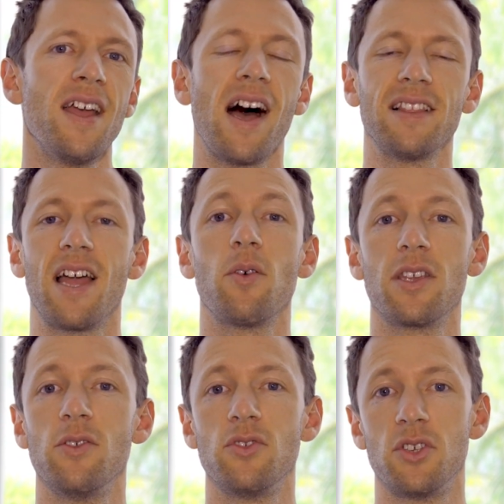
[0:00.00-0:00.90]
allowing
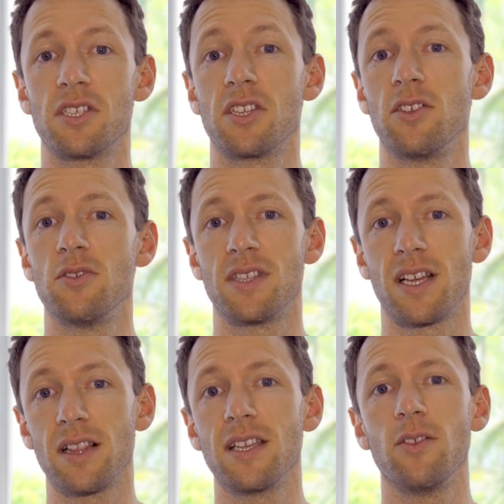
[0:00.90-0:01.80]
you just to use the
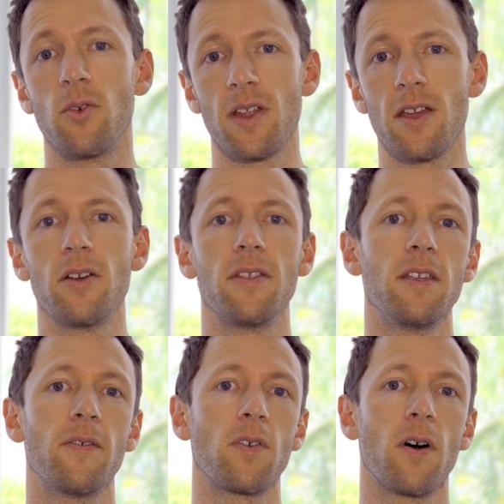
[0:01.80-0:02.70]
clean audio that
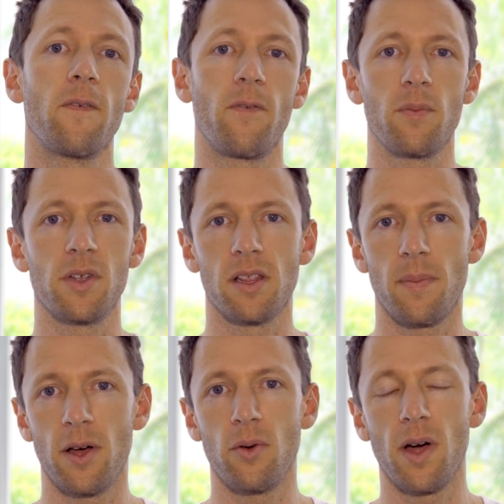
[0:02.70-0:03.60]
you've got from your
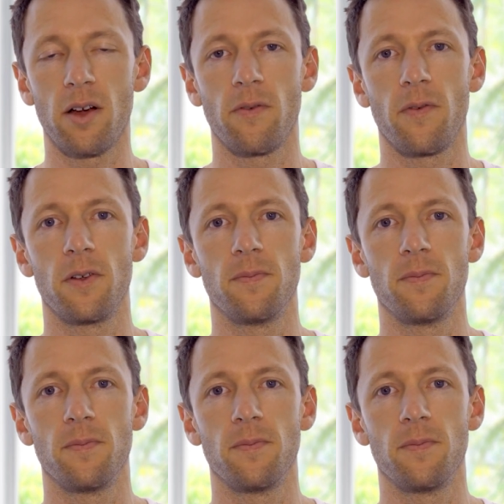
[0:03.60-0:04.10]
lapel microphone.